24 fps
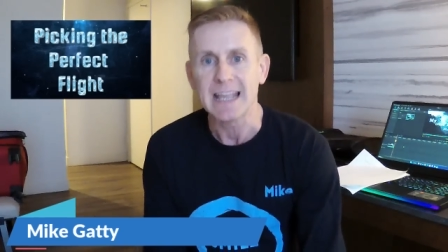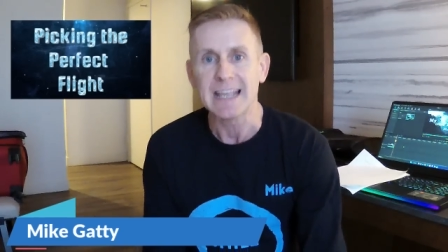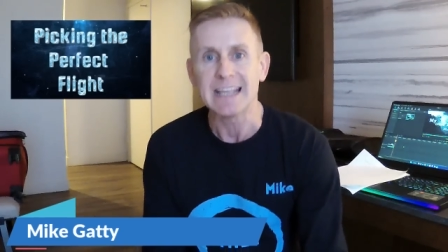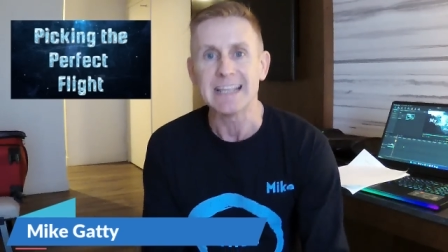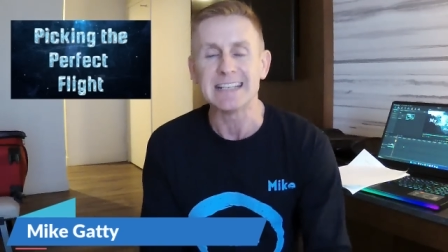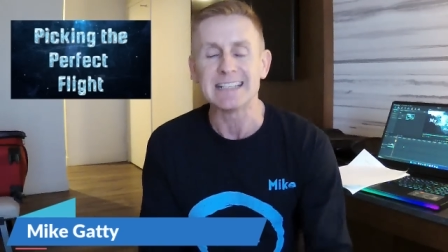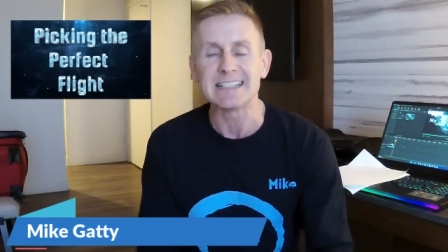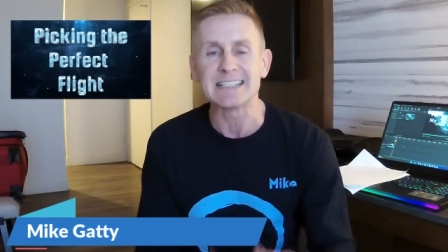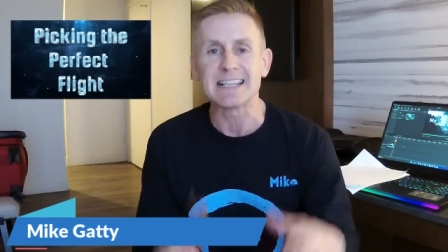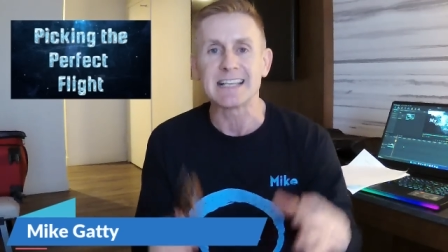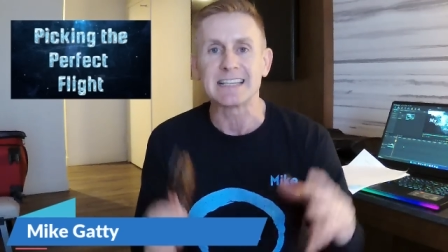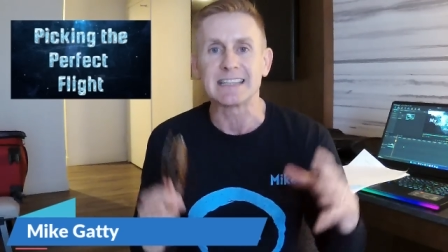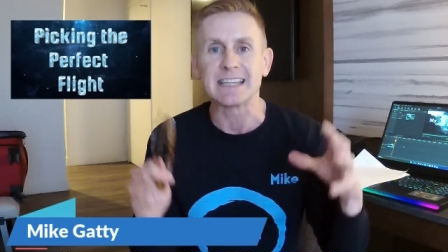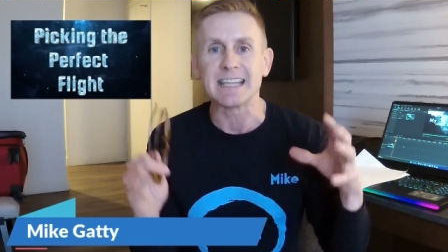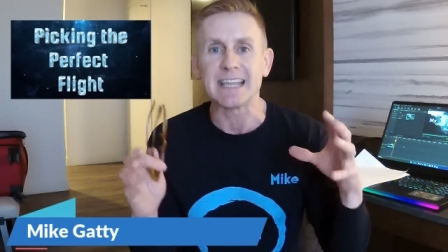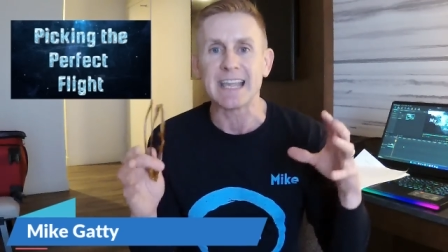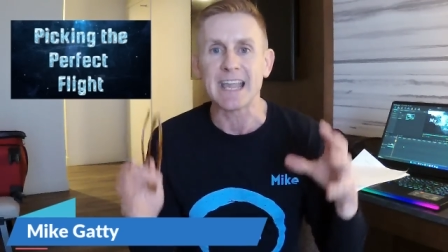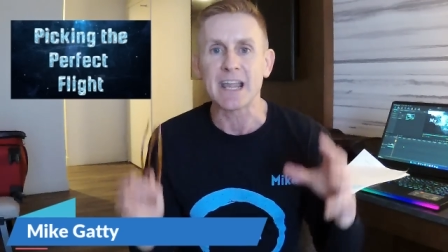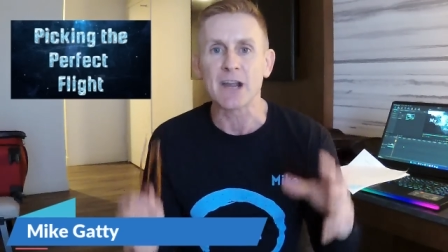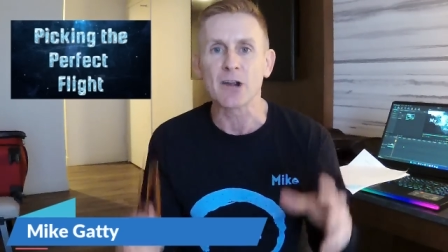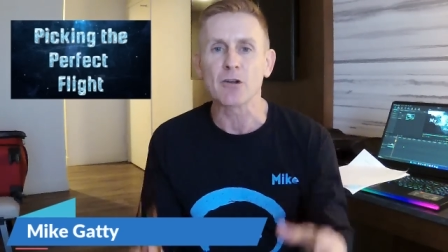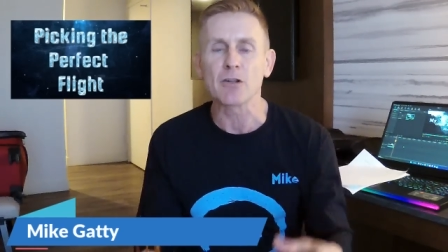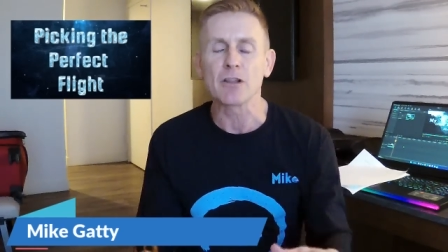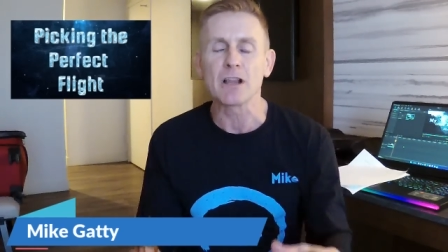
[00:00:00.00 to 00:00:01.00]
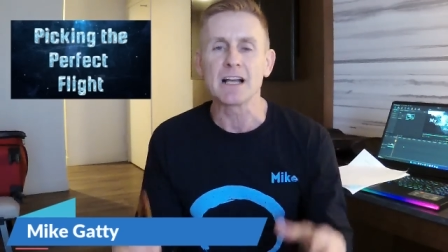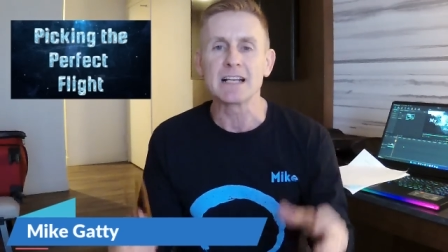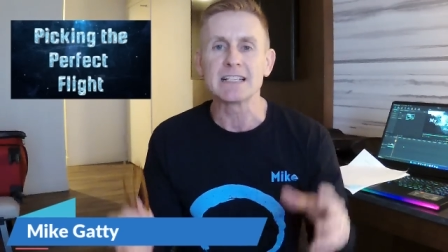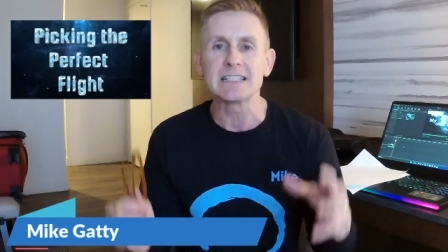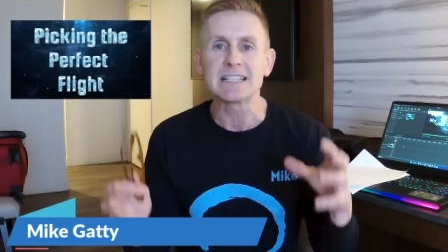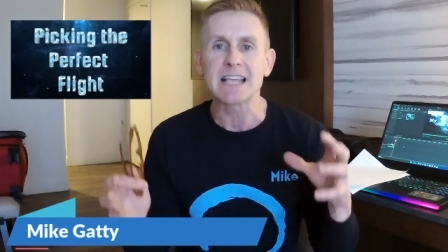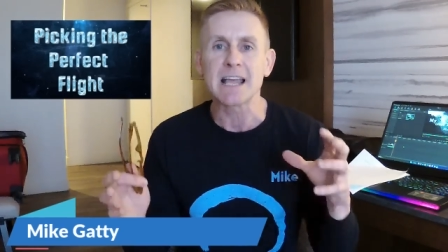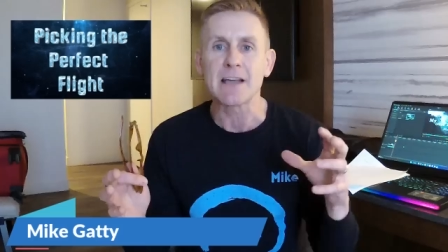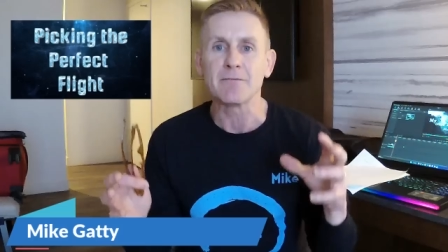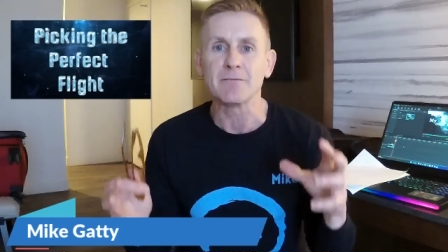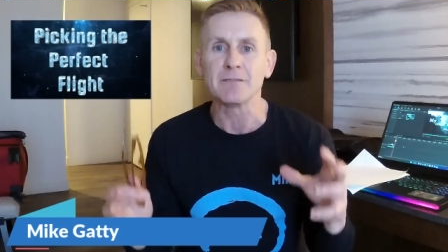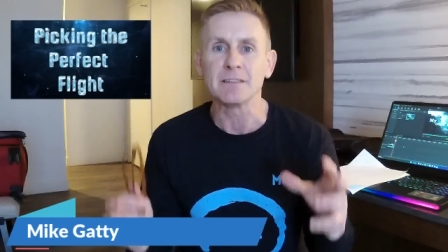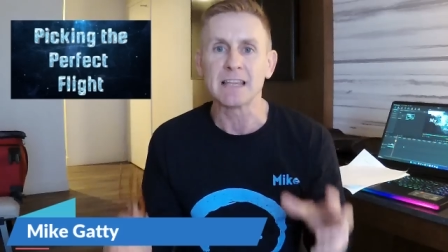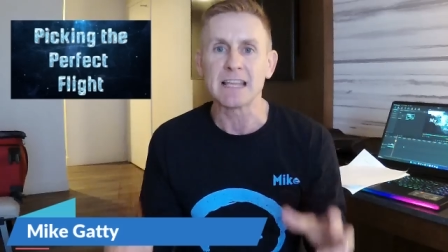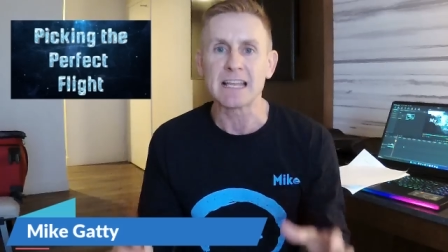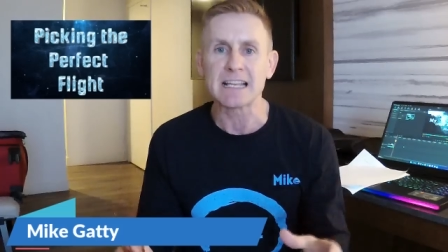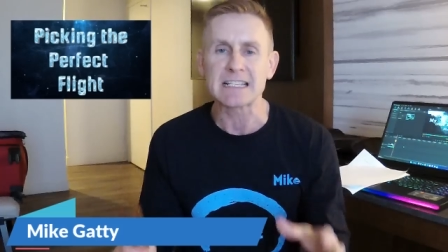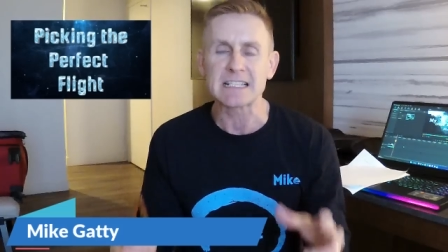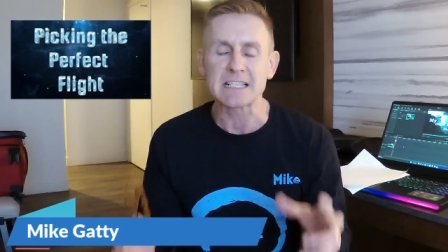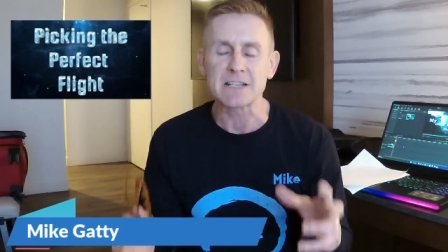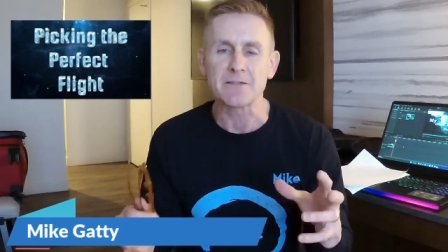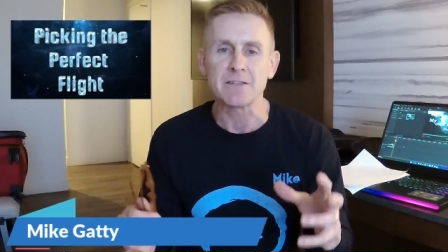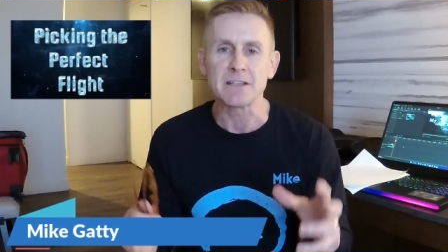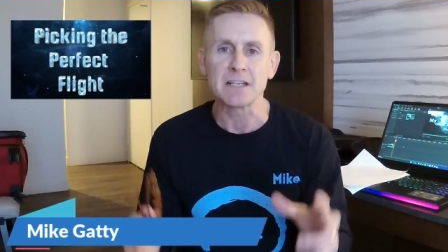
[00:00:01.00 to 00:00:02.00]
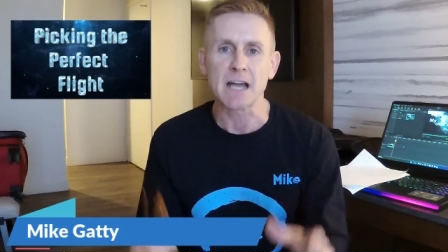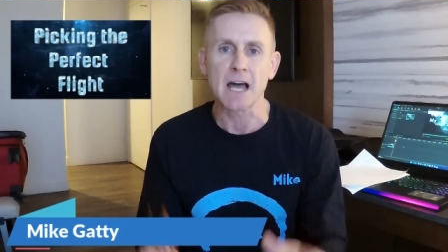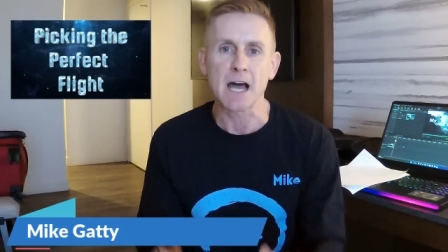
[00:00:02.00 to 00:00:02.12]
is that the airlines have less of an